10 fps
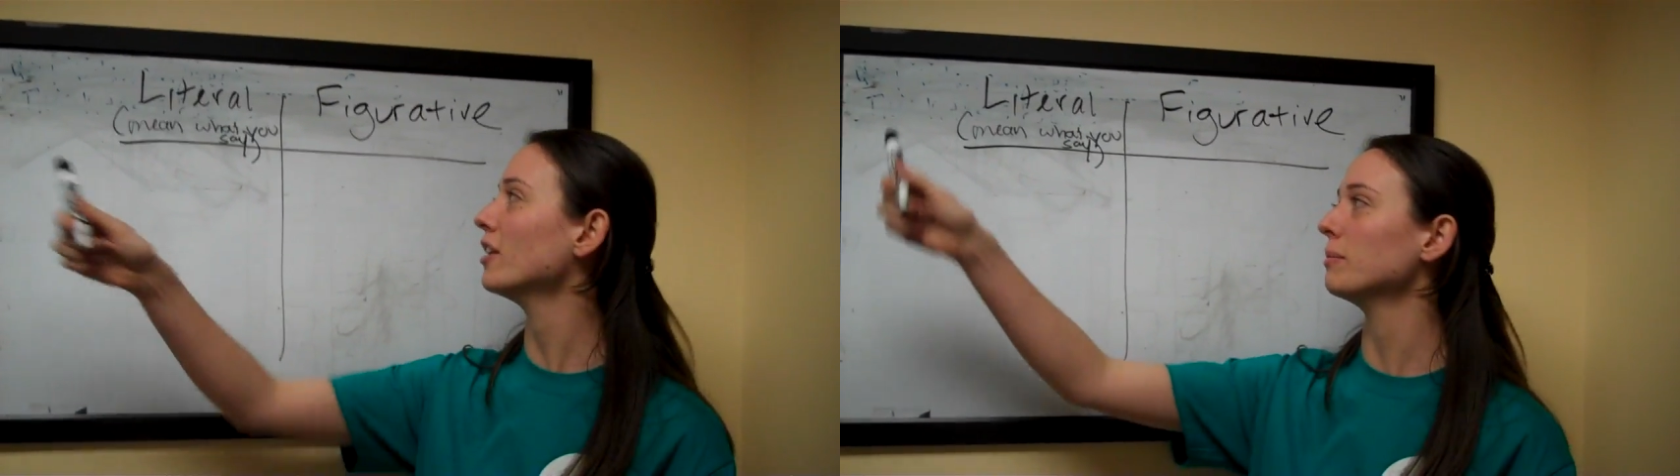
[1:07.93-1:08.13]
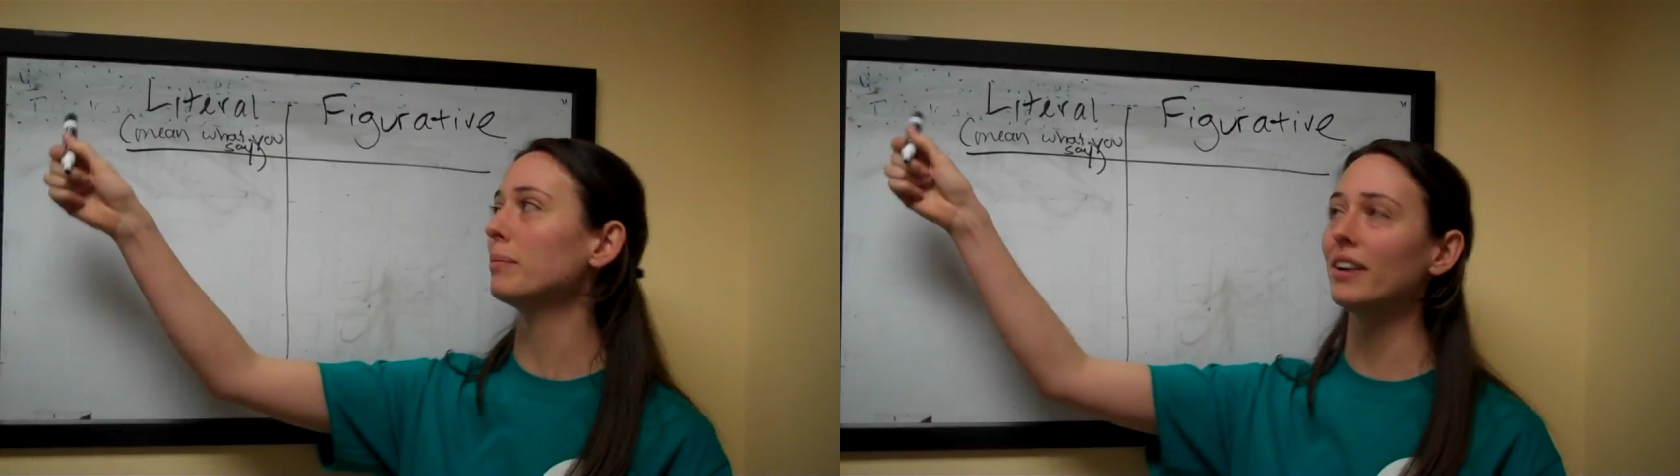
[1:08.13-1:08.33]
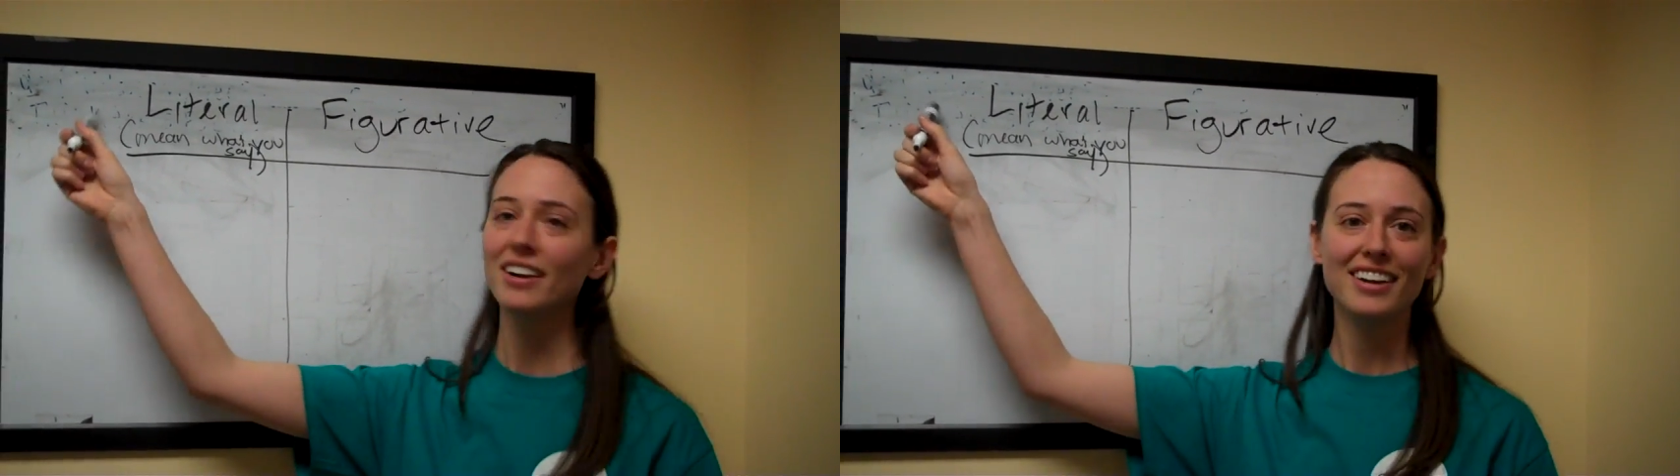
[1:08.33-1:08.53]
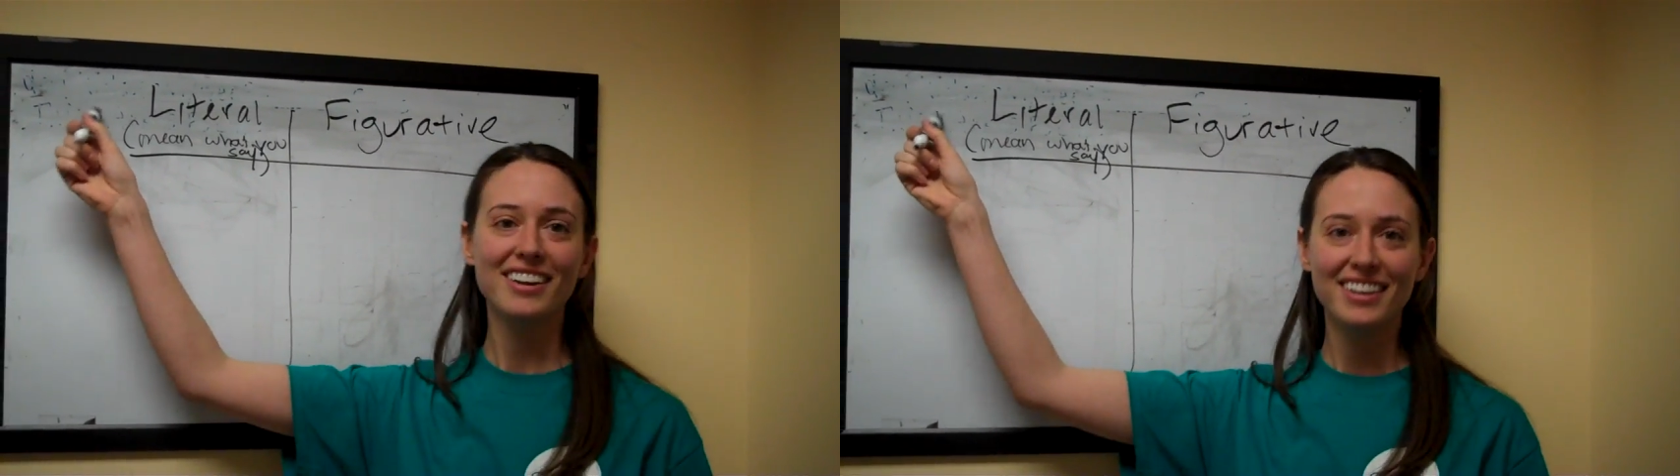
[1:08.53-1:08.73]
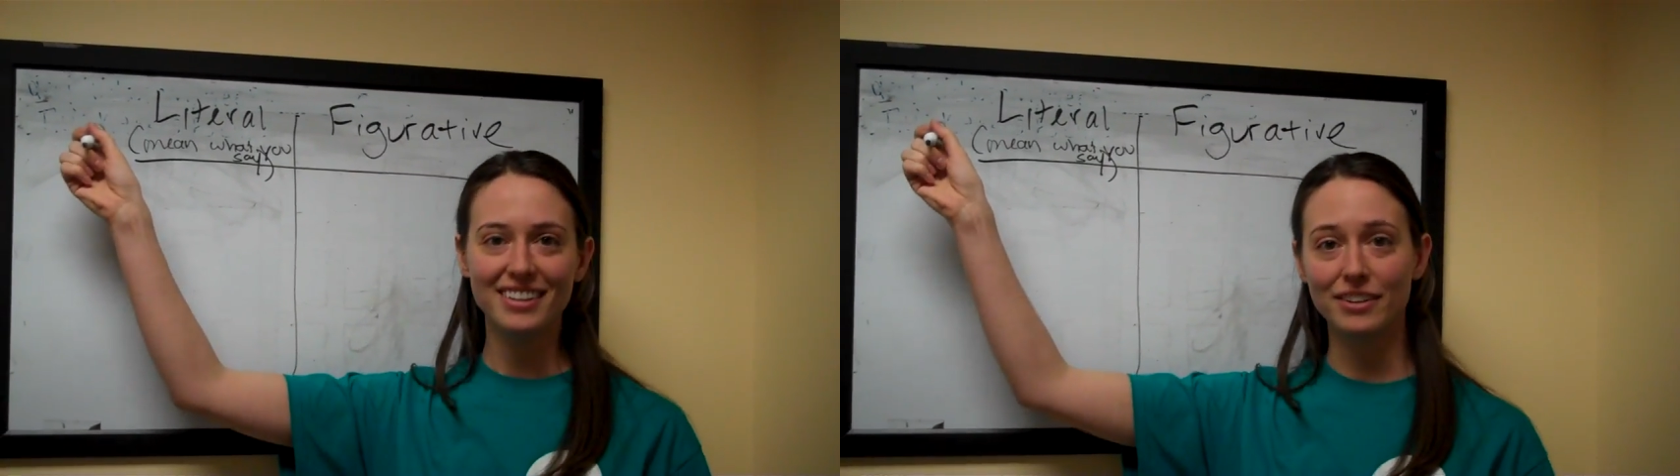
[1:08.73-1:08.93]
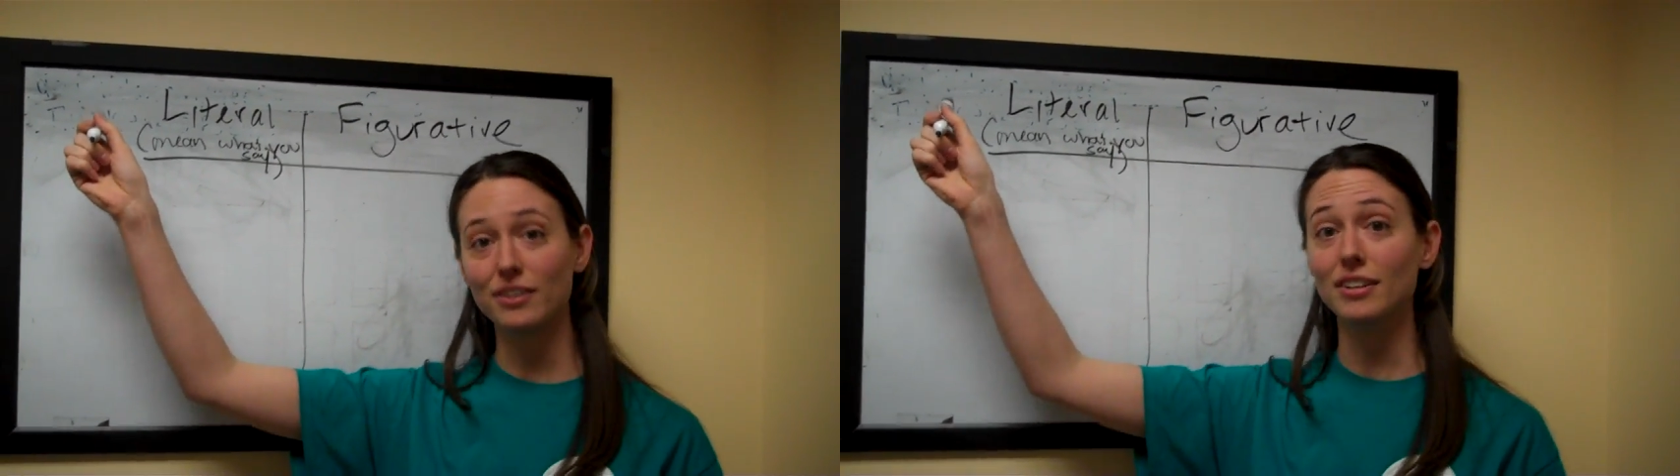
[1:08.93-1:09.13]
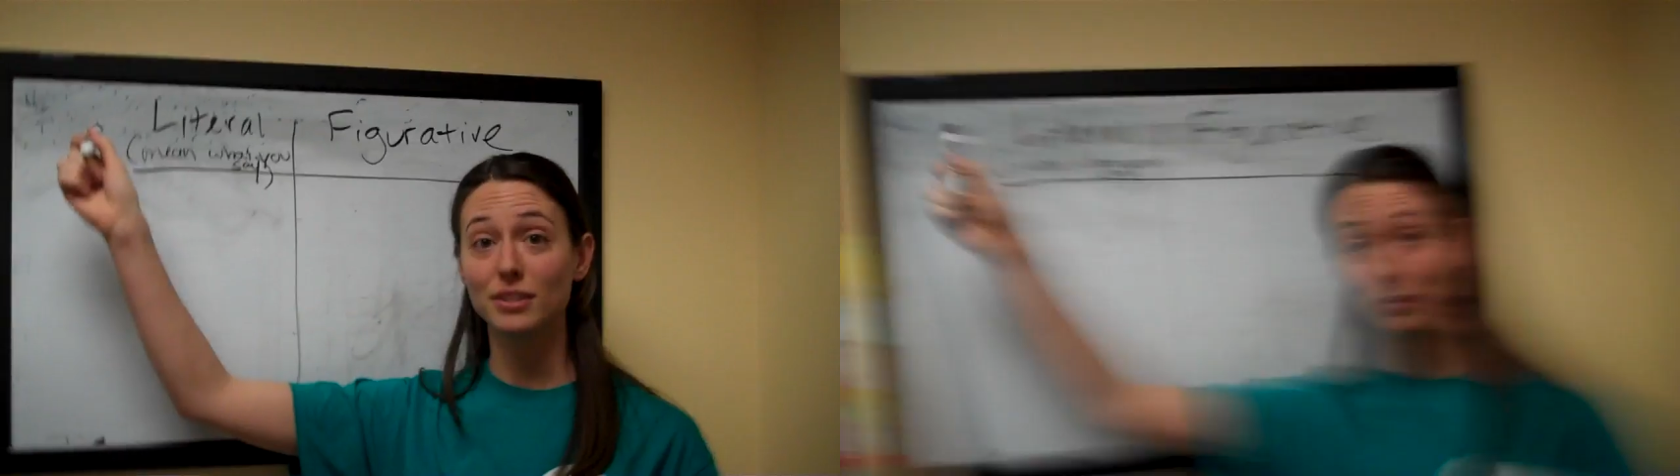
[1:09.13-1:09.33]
no, remember, literal